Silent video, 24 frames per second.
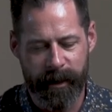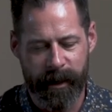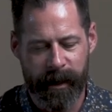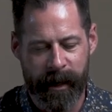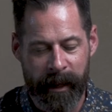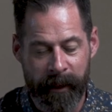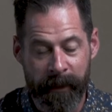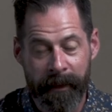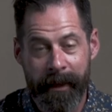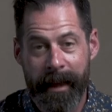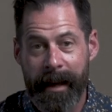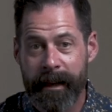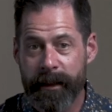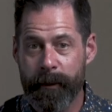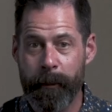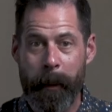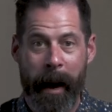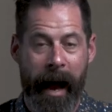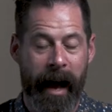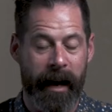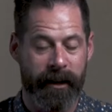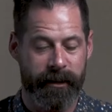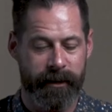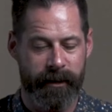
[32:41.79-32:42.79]
And in this
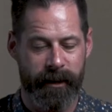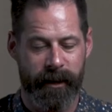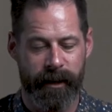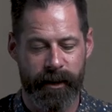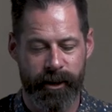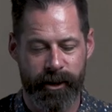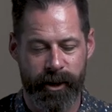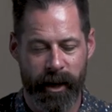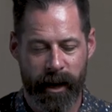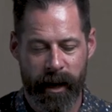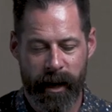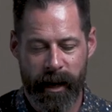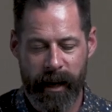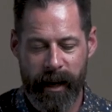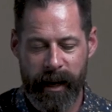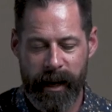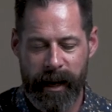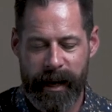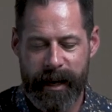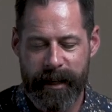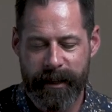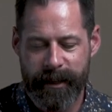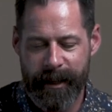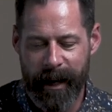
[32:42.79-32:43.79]
passage,
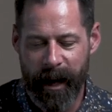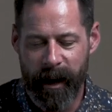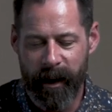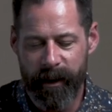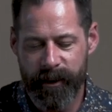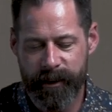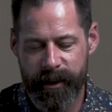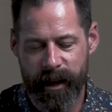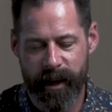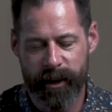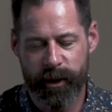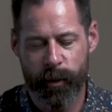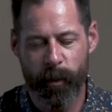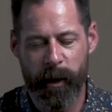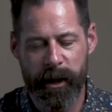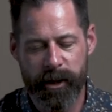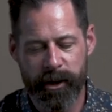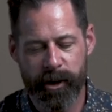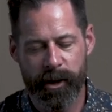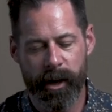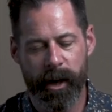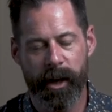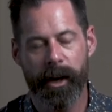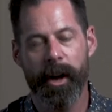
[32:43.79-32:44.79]
he tells us we
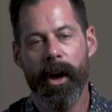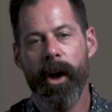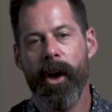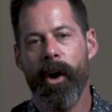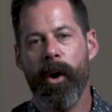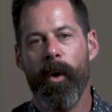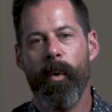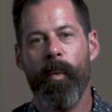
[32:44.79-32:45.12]
should